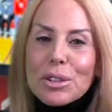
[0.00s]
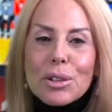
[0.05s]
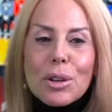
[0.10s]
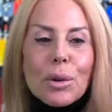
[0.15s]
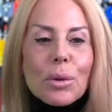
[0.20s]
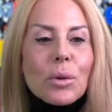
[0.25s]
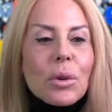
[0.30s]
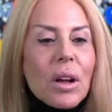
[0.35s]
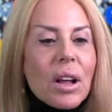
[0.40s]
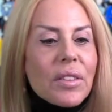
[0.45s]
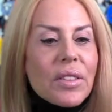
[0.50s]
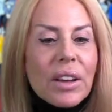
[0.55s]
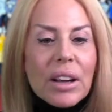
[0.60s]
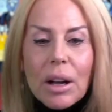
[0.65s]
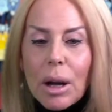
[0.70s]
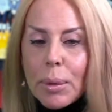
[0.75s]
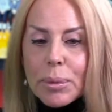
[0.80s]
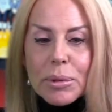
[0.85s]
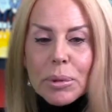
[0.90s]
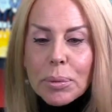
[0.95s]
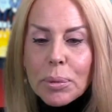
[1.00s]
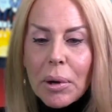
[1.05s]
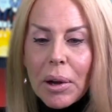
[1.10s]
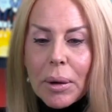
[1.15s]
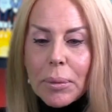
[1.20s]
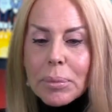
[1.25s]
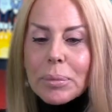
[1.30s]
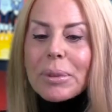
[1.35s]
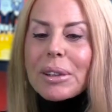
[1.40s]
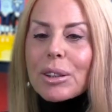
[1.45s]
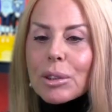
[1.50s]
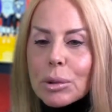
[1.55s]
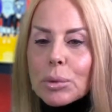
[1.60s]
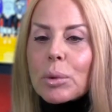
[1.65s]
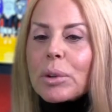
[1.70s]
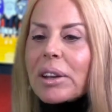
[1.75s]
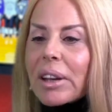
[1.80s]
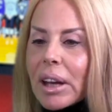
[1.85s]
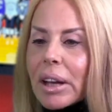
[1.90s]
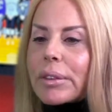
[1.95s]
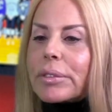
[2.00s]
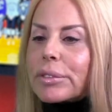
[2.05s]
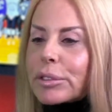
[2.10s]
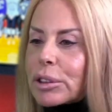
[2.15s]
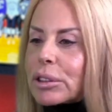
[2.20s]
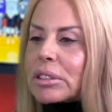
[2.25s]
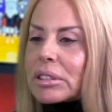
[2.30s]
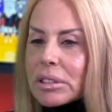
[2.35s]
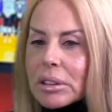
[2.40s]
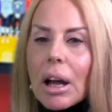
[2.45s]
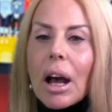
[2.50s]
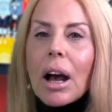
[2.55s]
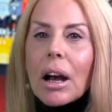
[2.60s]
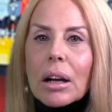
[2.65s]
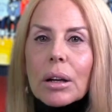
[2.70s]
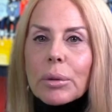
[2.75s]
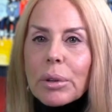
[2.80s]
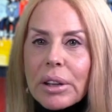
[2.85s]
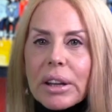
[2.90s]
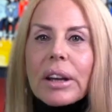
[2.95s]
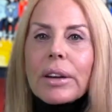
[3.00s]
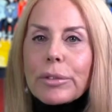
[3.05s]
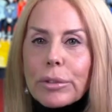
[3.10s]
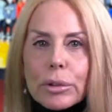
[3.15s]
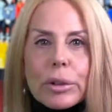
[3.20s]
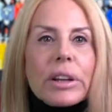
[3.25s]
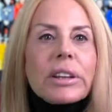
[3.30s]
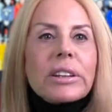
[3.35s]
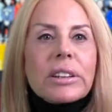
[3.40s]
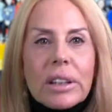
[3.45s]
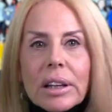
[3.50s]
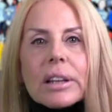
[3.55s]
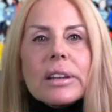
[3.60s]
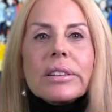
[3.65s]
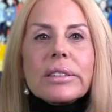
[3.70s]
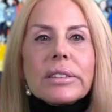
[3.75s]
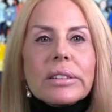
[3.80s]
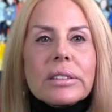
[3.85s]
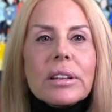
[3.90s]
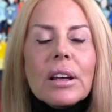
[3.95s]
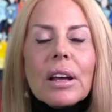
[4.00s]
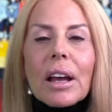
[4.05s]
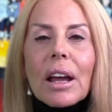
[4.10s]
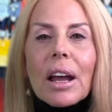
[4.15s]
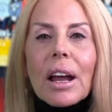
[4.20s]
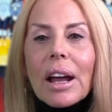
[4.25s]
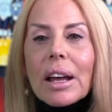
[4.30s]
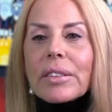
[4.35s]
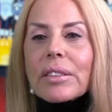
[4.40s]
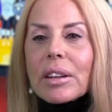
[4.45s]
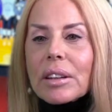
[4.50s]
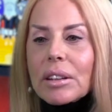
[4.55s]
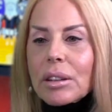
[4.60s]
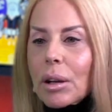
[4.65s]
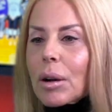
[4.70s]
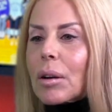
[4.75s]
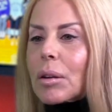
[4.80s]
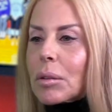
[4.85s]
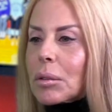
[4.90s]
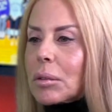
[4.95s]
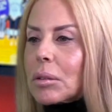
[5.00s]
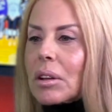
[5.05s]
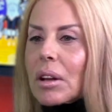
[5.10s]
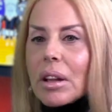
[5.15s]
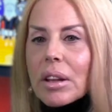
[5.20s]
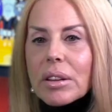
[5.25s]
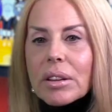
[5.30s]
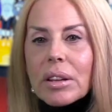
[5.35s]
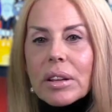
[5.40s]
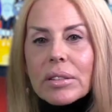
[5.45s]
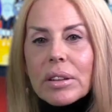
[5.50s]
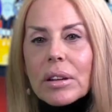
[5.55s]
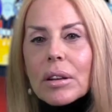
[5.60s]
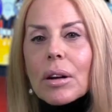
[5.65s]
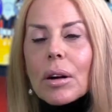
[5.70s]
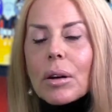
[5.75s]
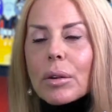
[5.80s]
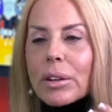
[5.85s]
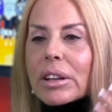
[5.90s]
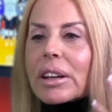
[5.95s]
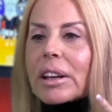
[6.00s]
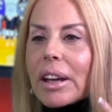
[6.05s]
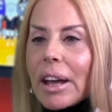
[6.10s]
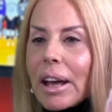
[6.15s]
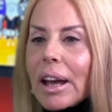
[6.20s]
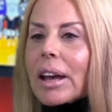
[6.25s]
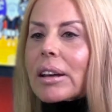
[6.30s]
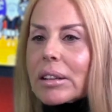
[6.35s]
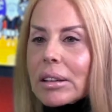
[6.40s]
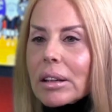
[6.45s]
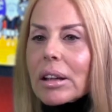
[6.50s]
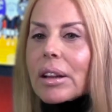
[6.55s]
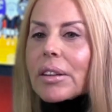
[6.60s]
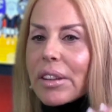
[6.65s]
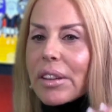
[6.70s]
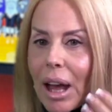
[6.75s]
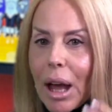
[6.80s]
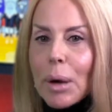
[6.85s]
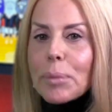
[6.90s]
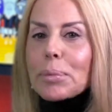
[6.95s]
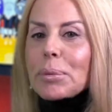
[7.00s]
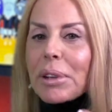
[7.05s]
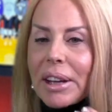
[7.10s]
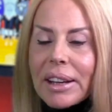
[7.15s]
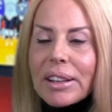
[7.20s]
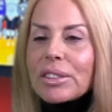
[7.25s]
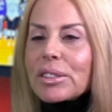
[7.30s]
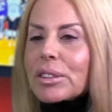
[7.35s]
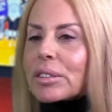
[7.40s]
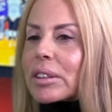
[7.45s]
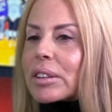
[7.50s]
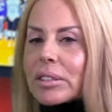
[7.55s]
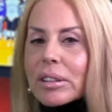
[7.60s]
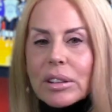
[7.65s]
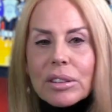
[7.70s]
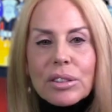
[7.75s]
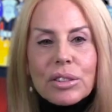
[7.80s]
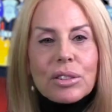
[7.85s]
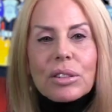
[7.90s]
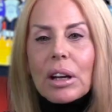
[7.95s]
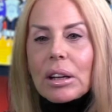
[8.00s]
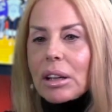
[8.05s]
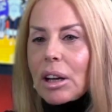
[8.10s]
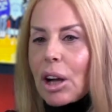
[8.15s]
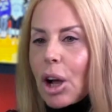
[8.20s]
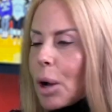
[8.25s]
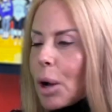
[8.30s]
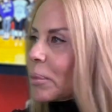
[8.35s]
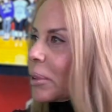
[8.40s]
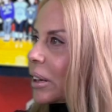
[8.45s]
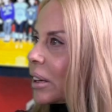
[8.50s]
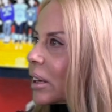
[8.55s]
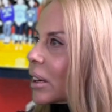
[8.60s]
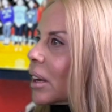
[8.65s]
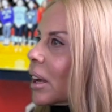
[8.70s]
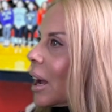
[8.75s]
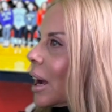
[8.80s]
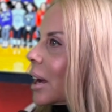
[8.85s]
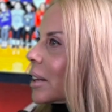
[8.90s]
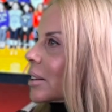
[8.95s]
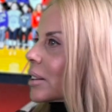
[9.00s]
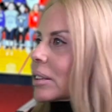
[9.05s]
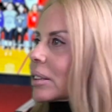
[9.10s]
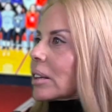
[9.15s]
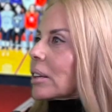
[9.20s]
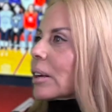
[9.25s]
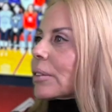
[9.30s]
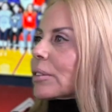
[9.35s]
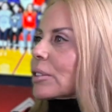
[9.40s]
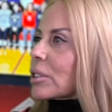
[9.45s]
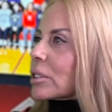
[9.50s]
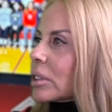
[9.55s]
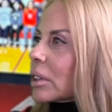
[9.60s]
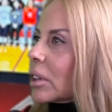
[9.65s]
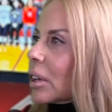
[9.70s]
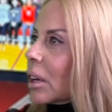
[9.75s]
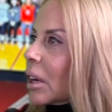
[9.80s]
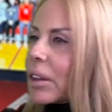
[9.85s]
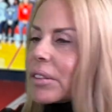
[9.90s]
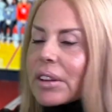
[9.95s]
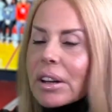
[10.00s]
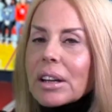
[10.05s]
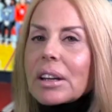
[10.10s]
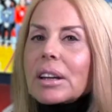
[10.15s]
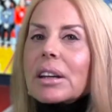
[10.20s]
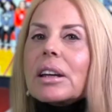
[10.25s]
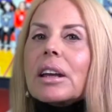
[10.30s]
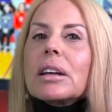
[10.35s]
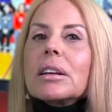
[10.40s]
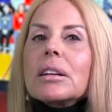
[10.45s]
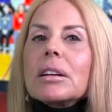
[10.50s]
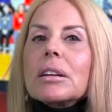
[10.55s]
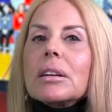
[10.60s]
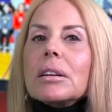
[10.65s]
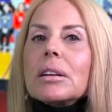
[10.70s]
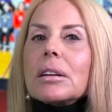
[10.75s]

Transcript: So they come to Prep because we have good stock, we have great kids, and they know that they're going to get the application. They're just not coming and then they never see. They're going to get